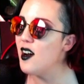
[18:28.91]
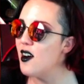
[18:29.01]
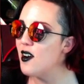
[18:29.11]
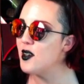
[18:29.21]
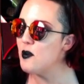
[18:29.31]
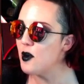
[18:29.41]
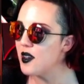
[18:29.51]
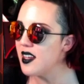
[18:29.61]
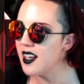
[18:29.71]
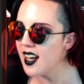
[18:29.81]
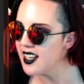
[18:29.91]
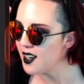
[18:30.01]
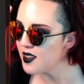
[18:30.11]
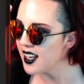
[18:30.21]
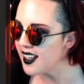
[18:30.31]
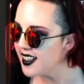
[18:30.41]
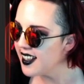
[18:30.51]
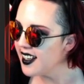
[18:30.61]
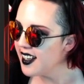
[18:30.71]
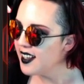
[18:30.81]
Oh, you poor thing. I doubt that.
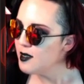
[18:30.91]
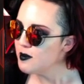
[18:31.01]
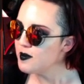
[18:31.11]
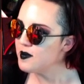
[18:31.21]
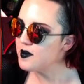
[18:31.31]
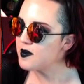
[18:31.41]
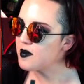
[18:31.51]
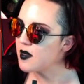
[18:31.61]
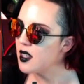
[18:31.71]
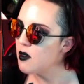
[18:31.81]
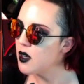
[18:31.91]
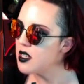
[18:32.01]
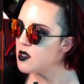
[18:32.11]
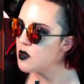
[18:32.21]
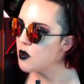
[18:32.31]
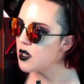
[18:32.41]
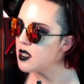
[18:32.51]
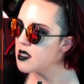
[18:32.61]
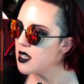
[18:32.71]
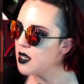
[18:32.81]
Reddit
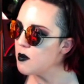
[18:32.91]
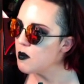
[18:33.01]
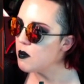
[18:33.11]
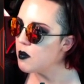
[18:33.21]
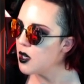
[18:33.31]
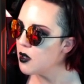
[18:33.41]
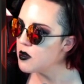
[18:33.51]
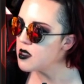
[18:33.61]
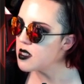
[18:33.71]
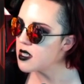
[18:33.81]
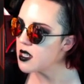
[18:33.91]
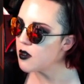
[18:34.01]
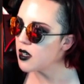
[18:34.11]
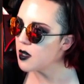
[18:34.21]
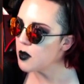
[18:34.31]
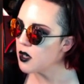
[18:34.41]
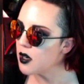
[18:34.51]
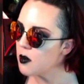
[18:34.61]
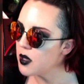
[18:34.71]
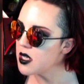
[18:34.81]
stories and posts, etc. can be
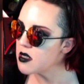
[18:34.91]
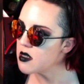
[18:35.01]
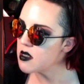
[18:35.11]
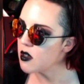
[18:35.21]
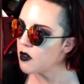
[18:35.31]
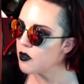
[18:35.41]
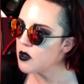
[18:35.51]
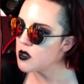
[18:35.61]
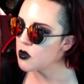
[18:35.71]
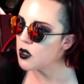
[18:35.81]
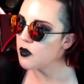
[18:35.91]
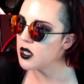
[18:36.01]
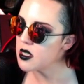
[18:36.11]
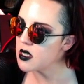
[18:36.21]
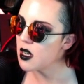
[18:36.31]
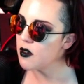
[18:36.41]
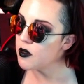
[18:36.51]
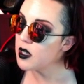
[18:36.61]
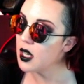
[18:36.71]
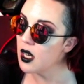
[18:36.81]
a great place to start for the story reading
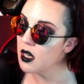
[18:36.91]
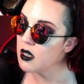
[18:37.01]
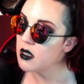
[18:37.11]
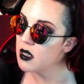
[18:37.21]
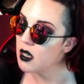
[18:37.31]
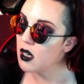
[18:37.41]
stuff. Yeah.